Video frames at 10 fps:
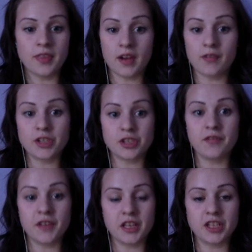the original
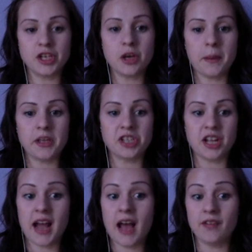Vicky Lashenko page
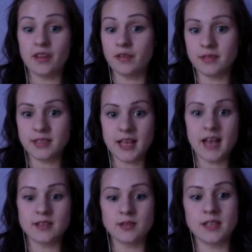that I haven't see
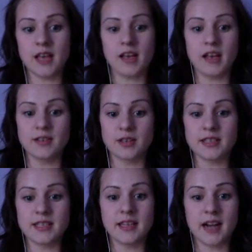as you see, as you
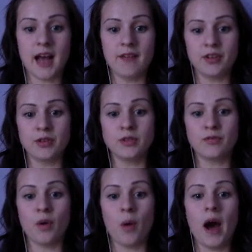can see that I haven't used
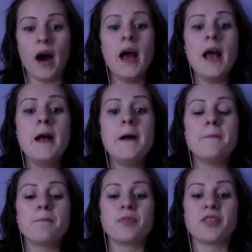for a while,
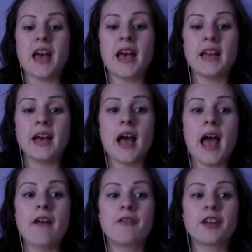then
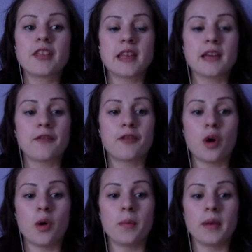everything
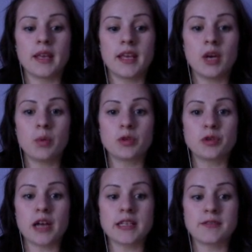from here would
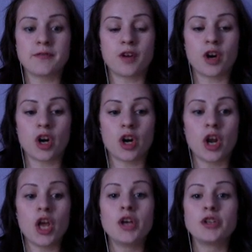transfer
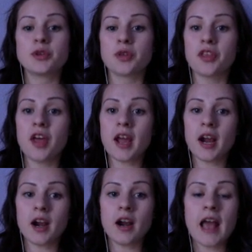to
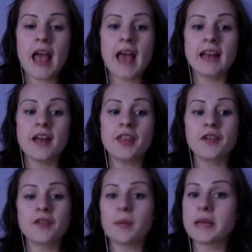there, and
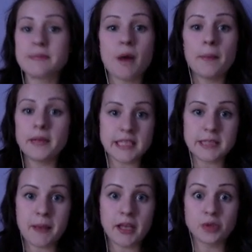nothing from my small business
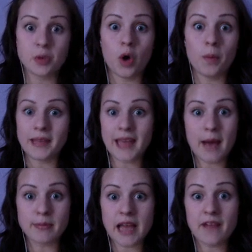page will be
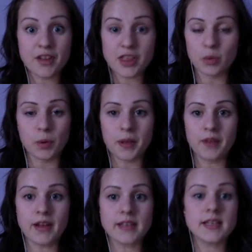kept. Everything will be
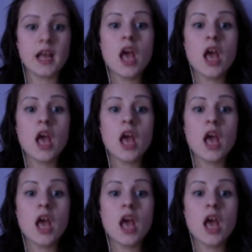erased.